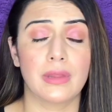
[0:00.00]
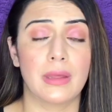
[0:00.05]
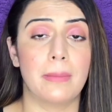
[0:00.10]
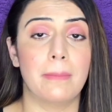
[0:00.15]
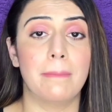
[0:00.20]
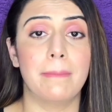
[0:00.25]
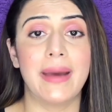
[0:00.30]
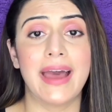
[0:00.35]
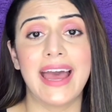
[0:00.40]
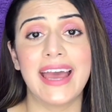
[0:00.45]

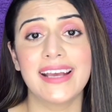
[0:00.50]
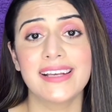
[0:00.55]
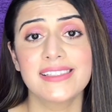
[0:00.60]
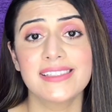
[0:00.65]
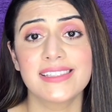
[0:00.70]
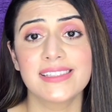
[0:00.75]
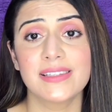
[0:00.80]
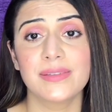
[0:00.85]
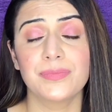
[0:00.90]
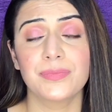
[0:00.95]

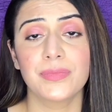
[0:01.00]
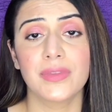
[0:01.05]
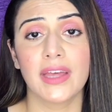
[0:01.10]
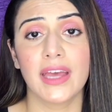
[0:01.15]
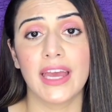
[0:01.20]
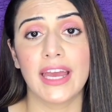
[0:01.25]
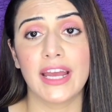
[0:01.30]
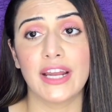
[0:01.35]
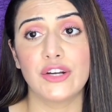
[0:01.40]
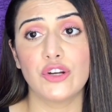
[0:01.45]
bags,
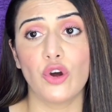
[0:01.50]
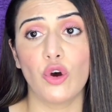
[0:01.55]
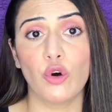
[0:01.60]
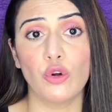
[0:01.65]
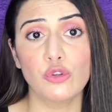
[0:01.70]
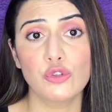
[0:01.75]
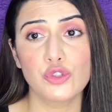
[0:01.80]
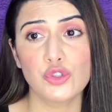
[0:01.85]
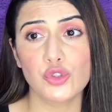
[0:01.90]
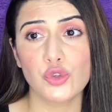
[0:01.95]
and
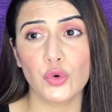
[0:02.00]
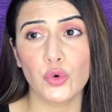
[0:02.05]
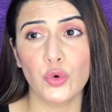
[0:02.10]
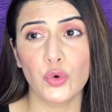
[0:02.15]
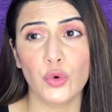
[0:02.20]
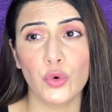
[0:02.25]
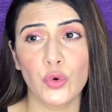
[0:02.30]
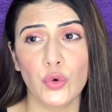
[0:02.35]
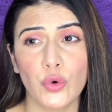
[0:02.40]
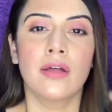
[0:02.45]

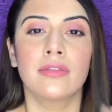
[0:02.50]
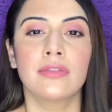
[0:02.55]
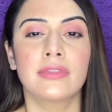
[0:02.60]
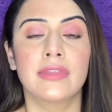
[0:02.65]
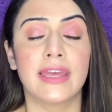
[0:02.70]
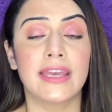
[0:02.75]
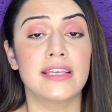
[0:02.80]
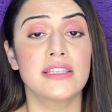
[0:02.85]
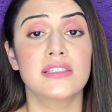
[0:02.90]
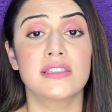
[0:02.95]
also
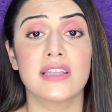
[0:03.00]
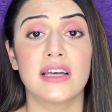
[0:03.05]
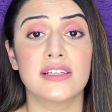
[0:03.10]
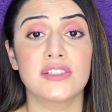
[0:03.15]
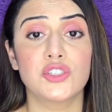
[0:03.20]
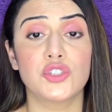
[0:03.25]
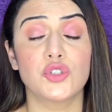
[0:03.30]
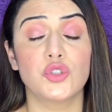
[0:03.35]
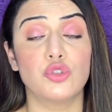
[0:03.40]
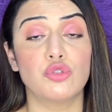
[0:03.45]
things
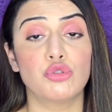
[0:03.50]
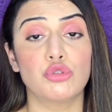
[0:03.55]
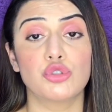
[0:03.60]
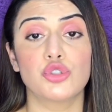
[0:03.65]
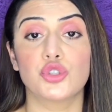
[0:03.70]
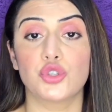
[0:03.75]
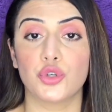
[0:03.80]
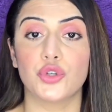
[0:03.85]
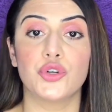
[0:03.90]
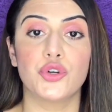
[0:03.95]
that you
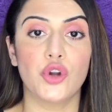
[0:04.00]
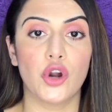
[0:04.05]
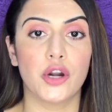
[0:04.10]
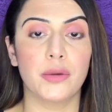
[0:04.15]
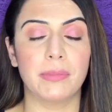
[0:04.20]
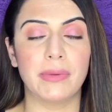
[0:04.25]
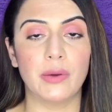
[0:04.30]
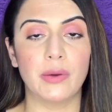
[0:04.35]
should not be